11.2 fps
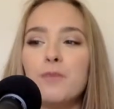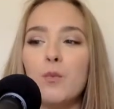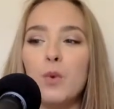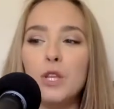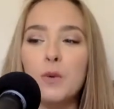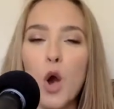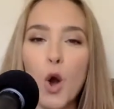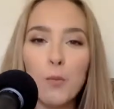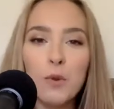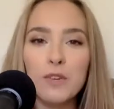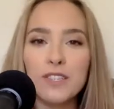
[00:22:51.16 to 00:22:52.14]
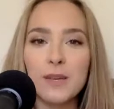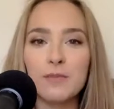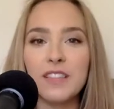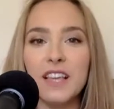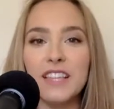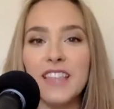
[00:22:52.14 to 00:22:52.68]
when you open with
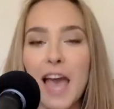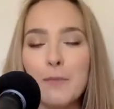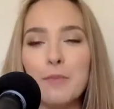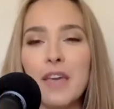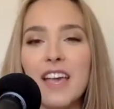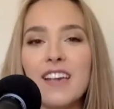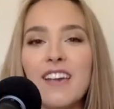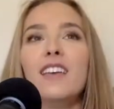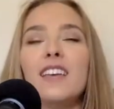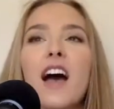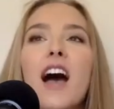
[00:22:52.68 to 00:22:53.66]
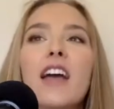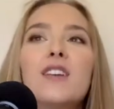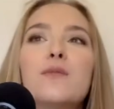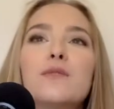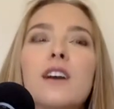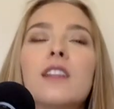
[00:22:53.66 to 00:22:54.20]
something like that big, it kind
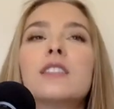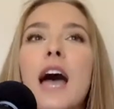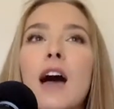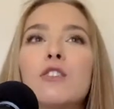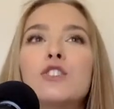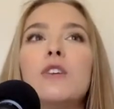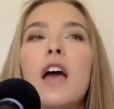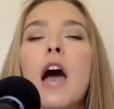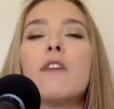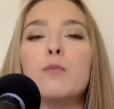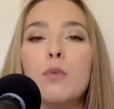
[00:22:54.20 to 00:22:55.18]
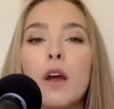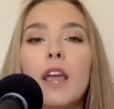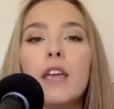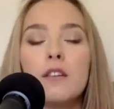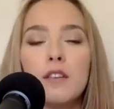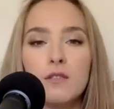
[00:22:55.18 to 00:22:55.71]
of allows you to have a
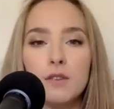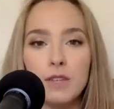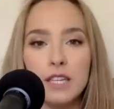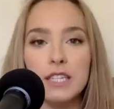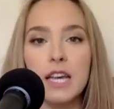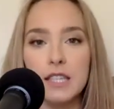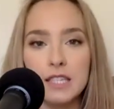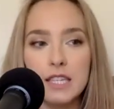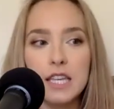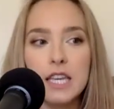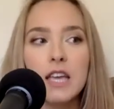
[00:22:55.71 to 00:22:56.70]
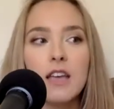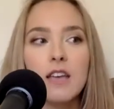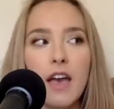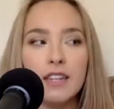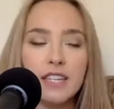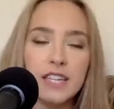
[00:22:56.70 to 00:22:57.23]
break from the intensity
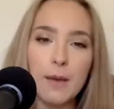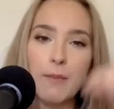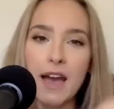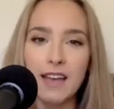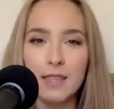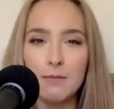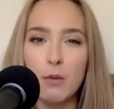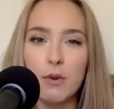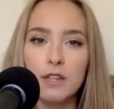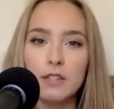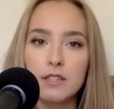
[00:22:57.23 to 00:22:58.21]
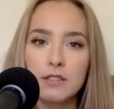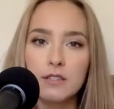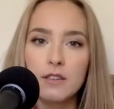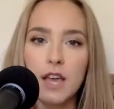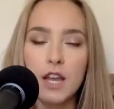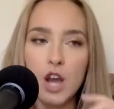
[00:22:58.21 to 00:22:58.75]
and to get back in the moment
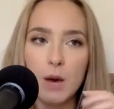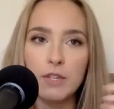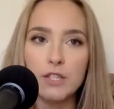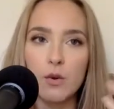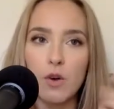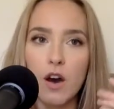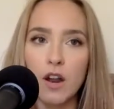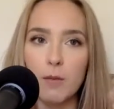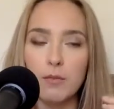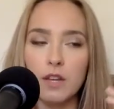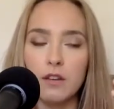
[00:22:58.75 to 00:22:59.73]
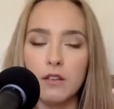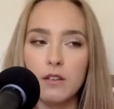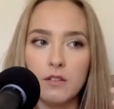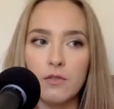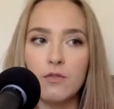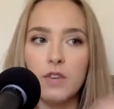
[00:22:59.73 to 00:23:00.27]
and not be so caught up in
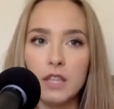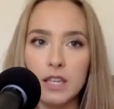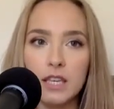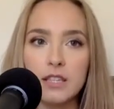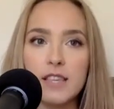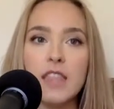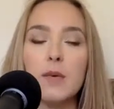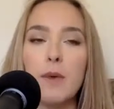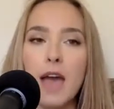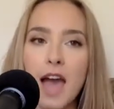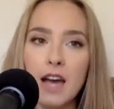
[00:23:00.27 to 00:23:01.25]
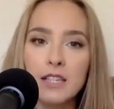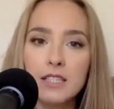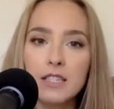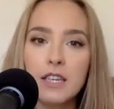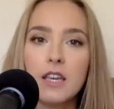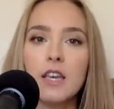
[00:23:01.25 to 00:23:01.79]
the feelings and the
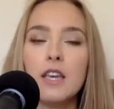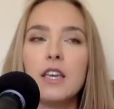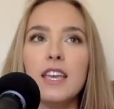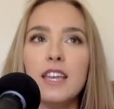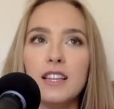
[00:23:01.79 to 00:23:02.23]
past. It